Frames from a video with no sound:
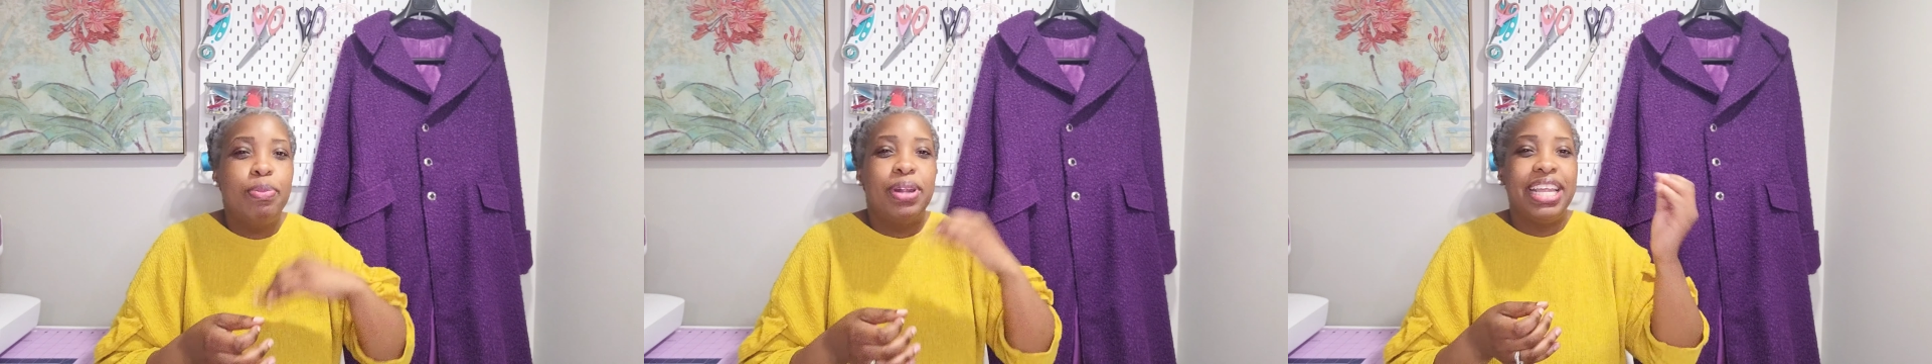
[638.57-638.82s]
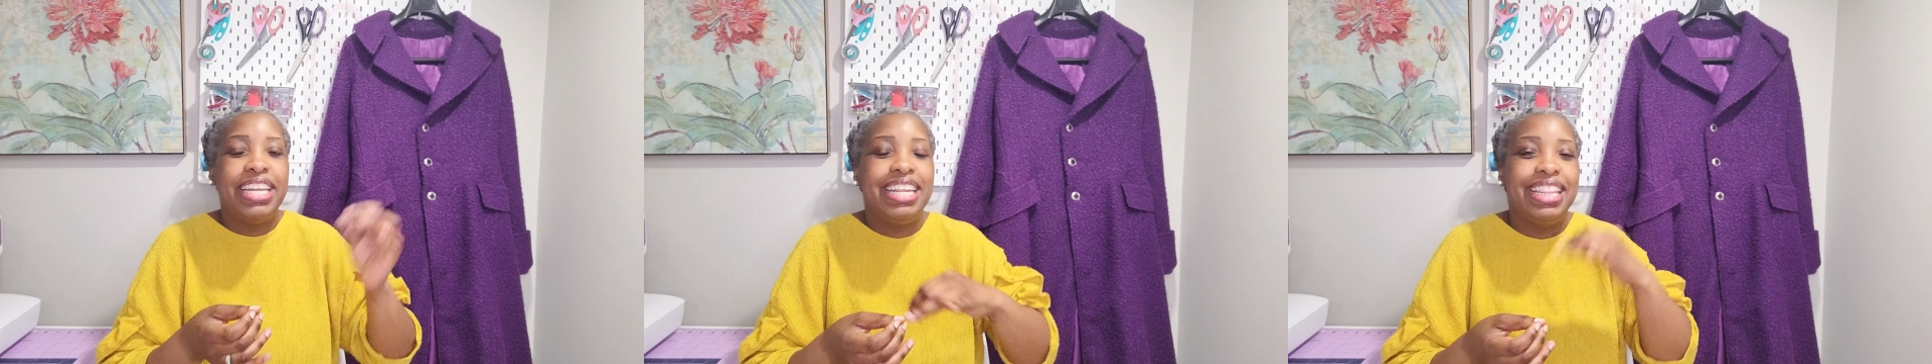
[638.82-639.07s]

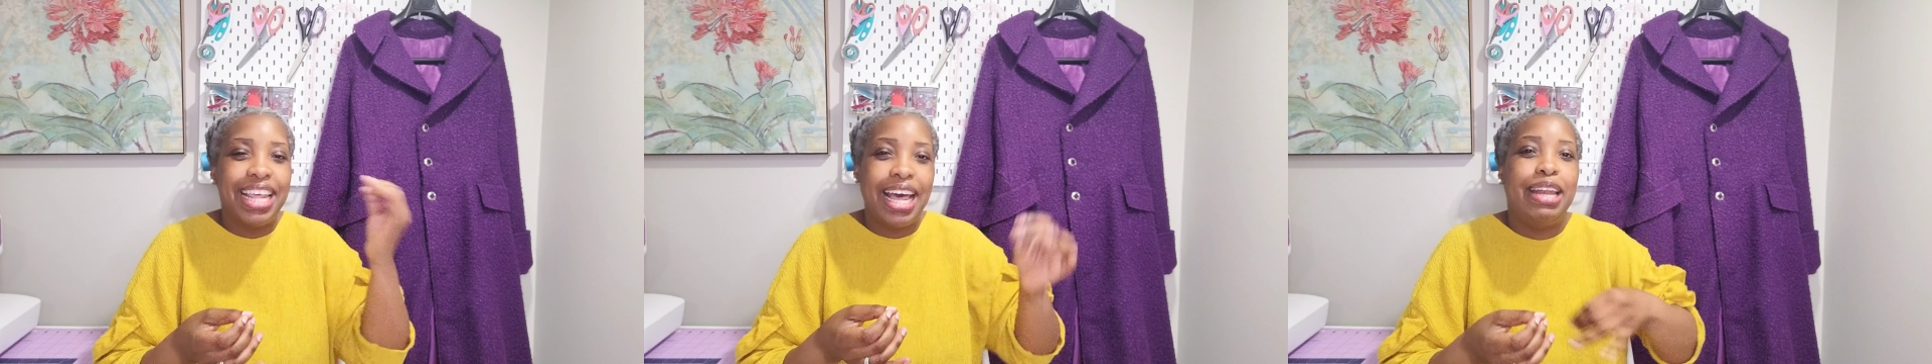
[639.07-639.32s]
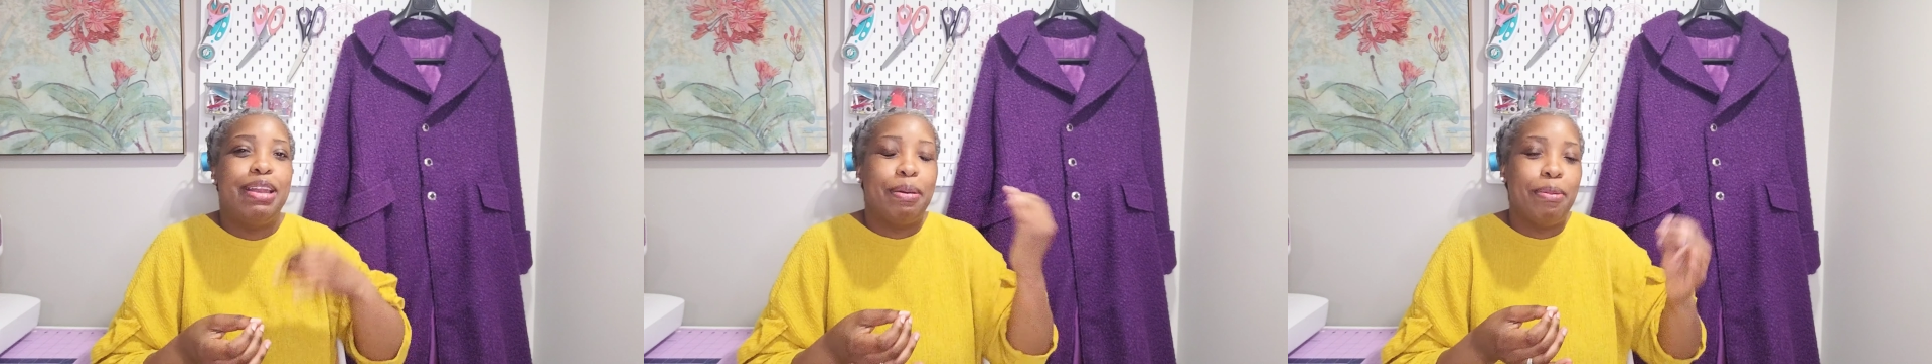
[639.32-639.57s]
but I did
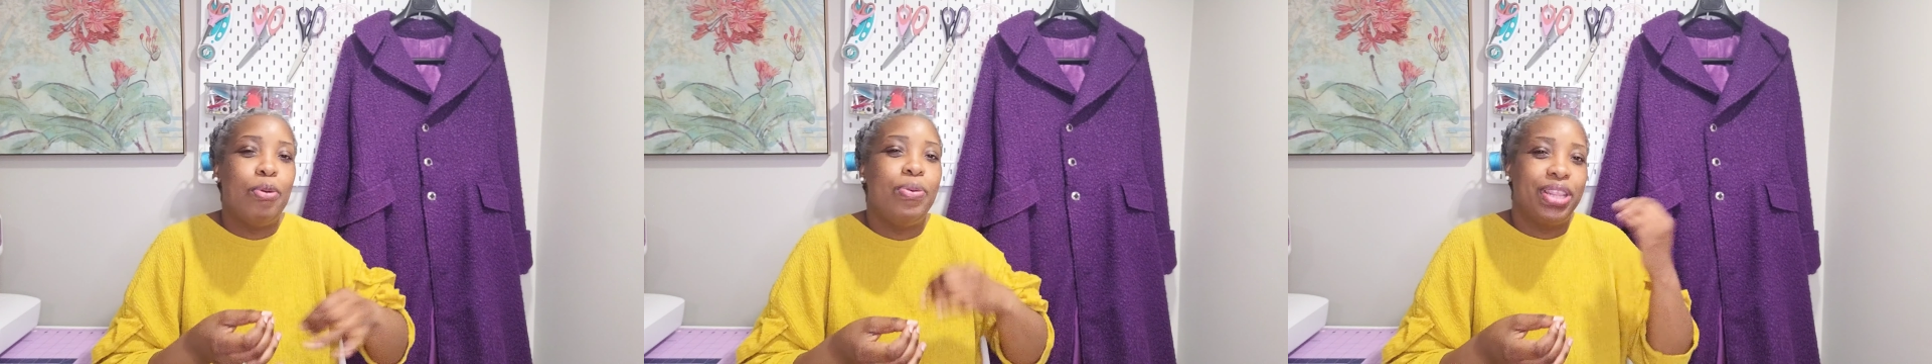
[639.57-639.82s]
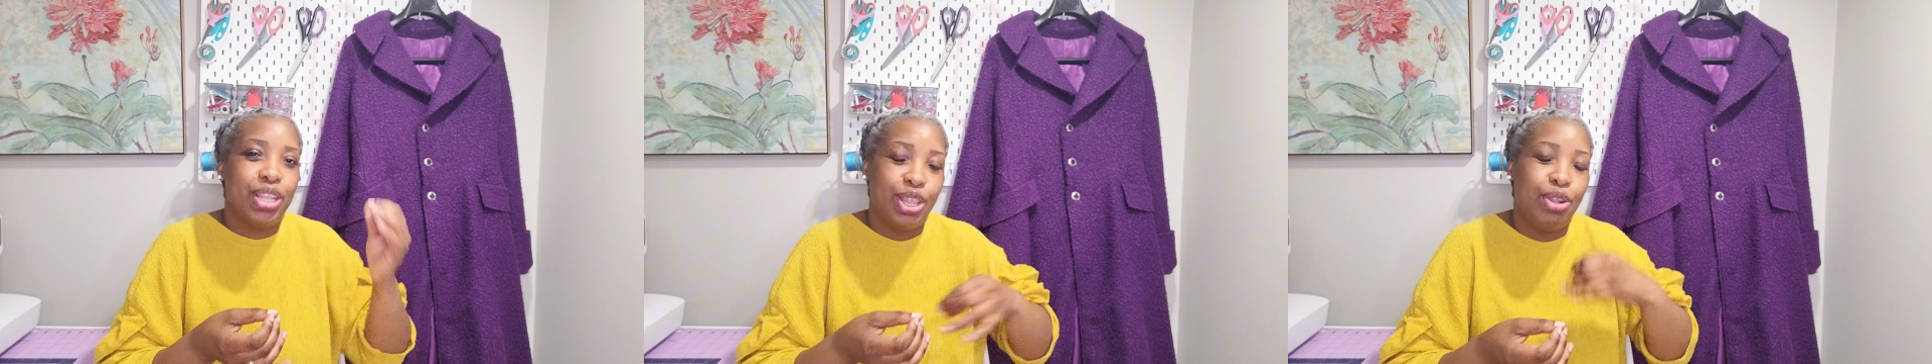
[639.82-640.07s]
that
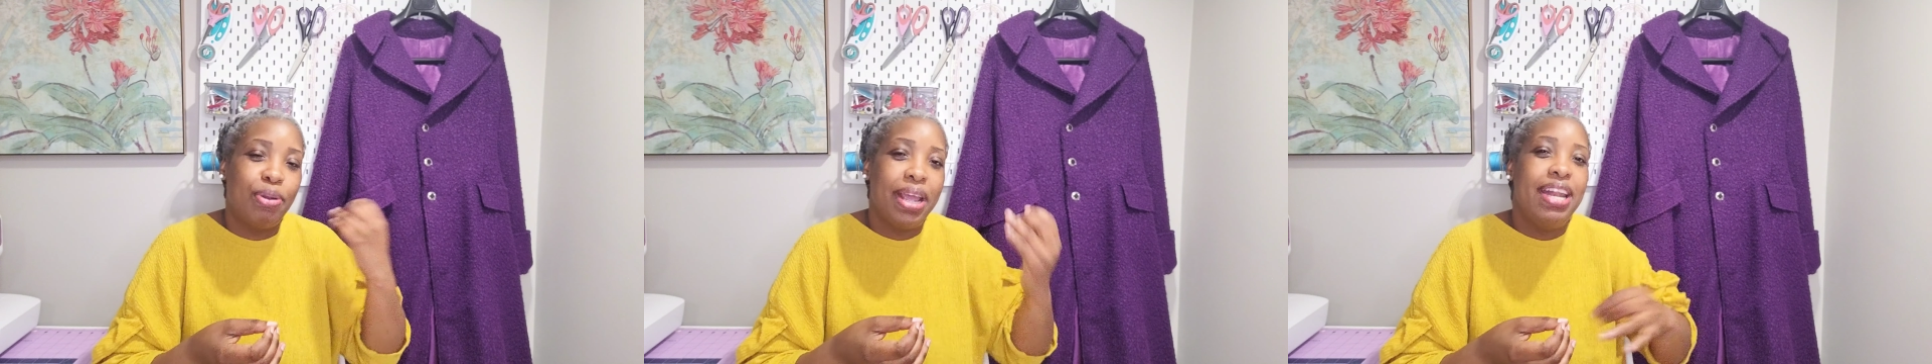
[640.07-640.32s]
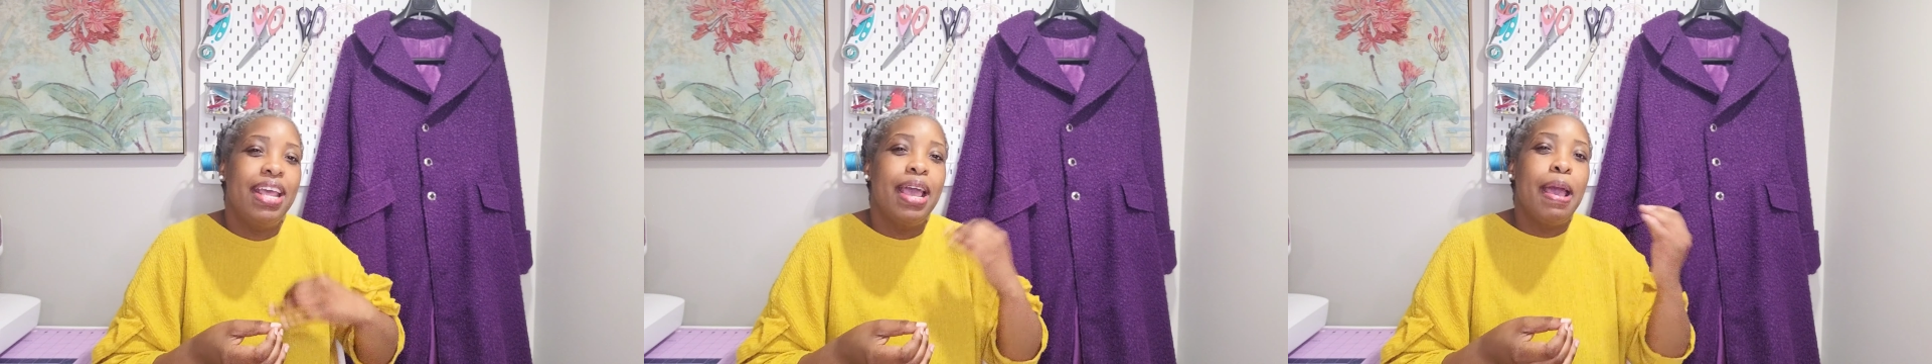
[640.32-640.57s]
with the thread